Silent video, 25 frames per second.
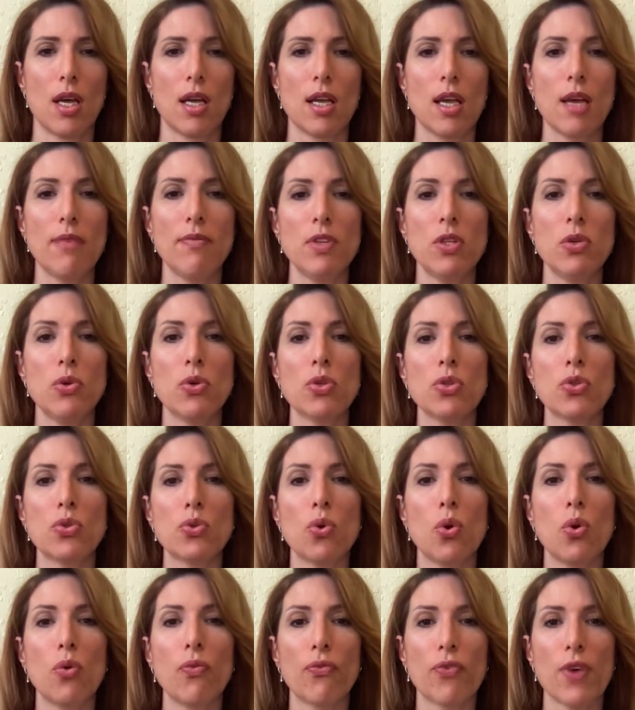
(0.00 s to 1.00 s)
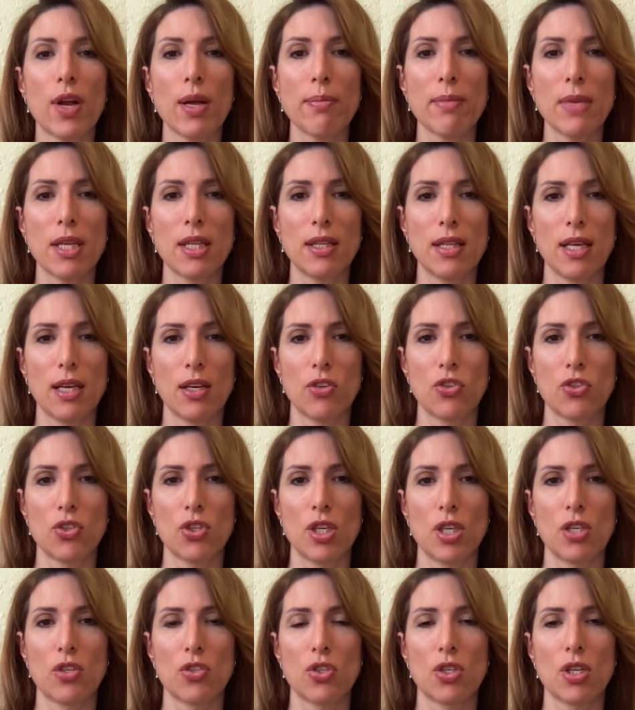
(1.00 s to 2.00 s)
Can we do a soul fragment
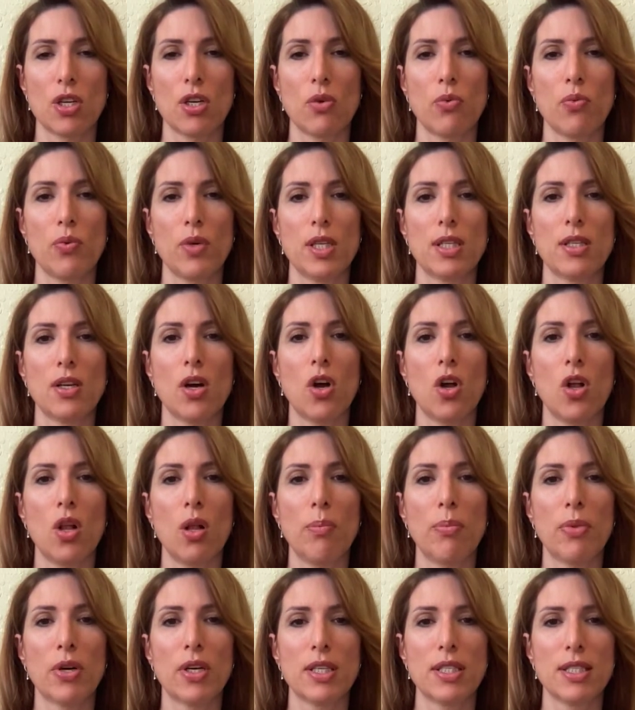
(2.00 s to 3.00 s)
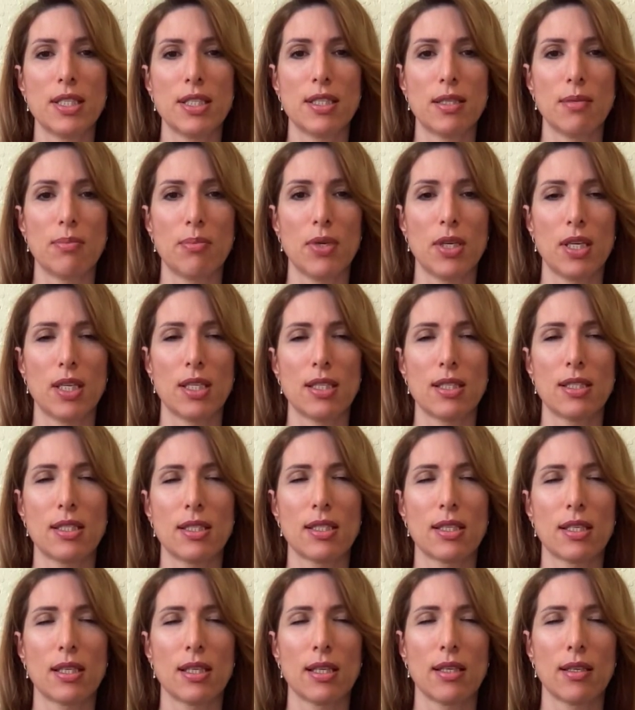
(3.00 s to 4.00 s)
exchange now with all
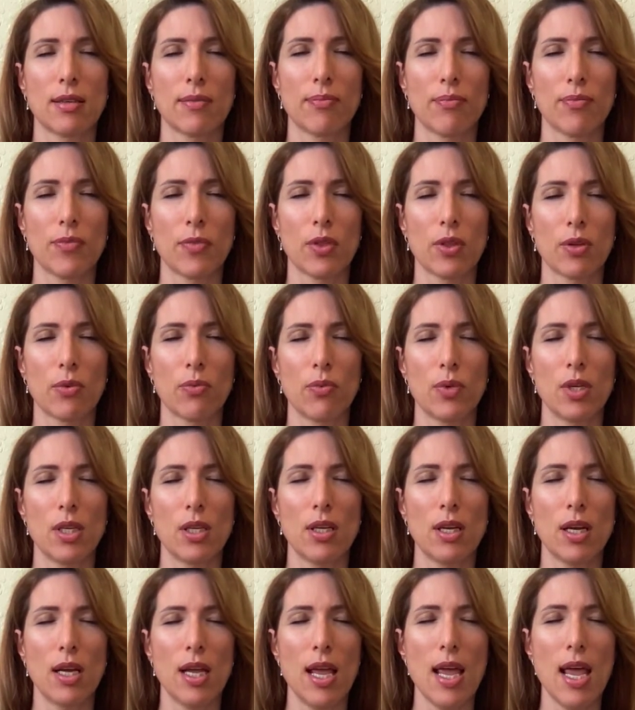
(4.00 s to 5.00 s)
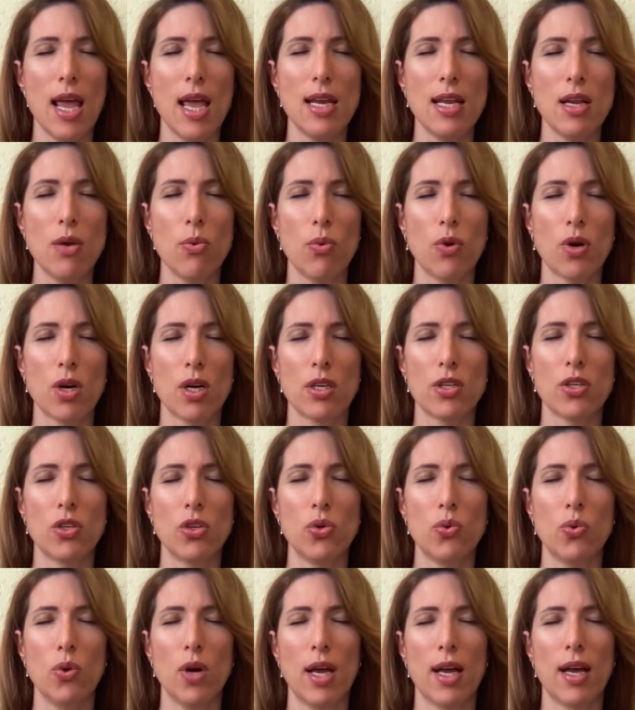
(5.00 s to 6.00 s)
participants, with anyone
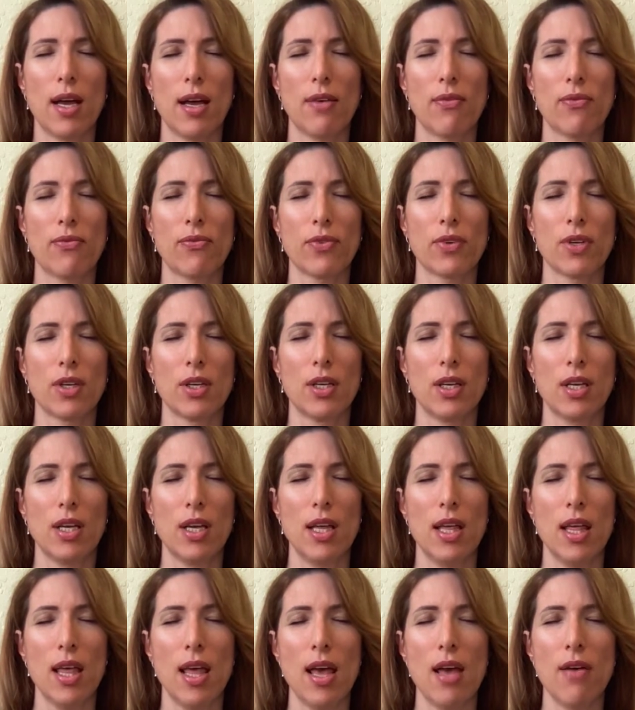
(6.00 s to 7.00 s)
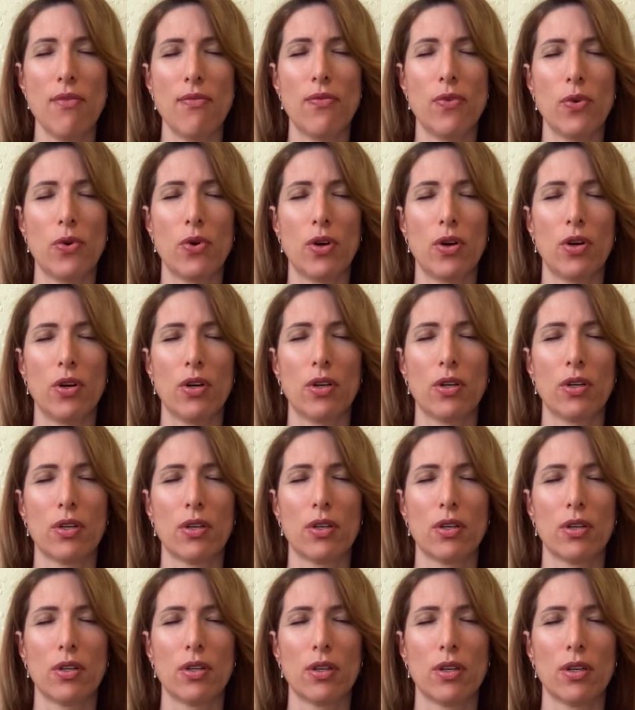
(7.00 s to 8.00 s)
you have ever
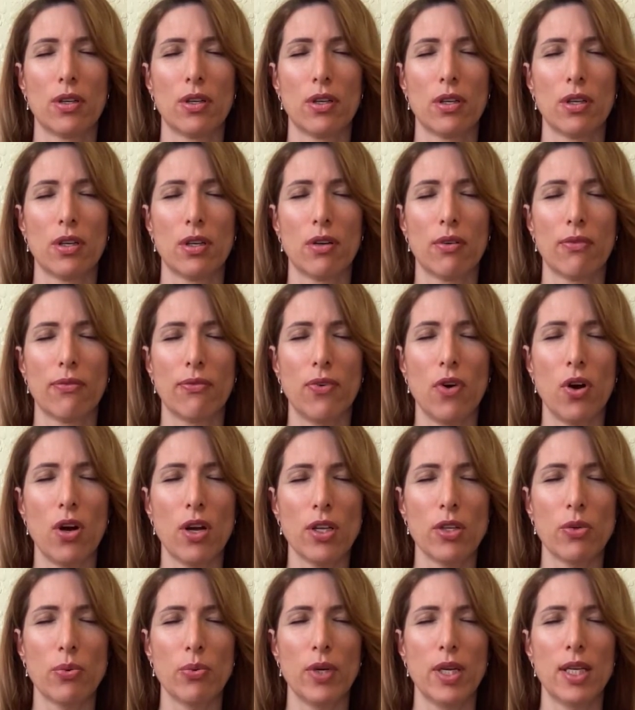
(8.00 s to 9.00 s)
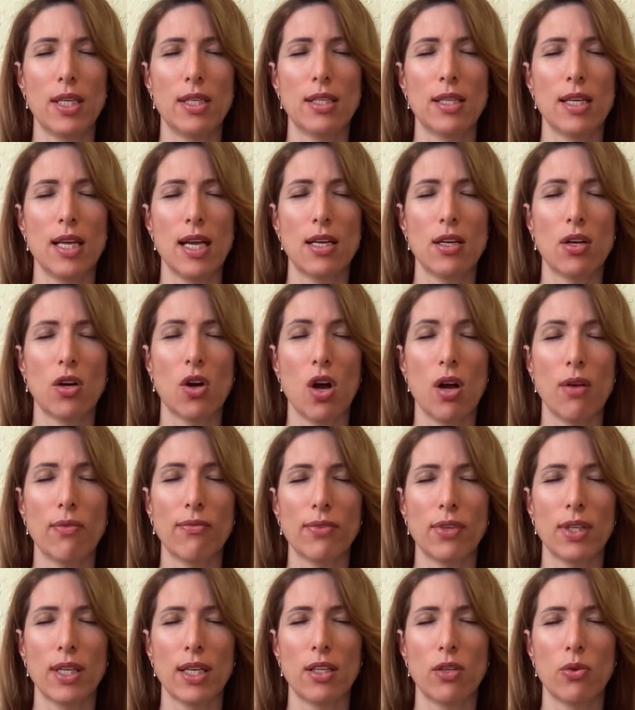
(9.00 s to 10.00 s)
fought with, had a
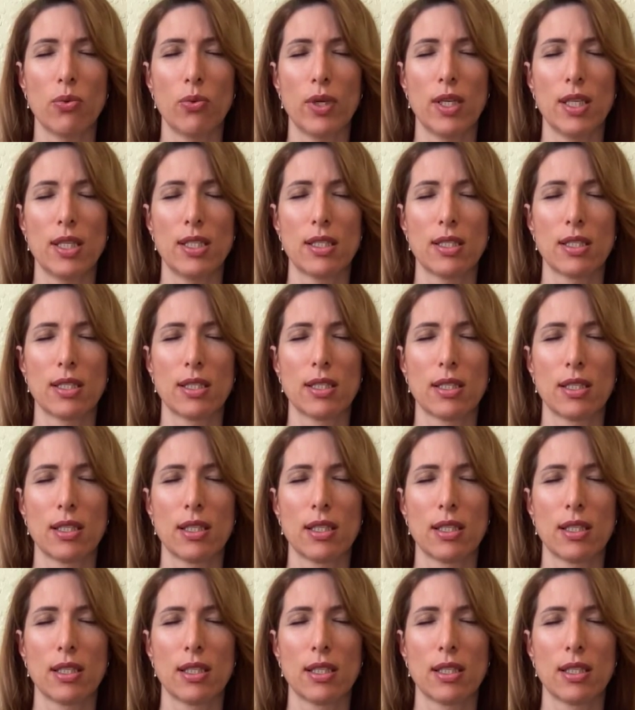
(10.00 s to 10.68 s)
conflict with?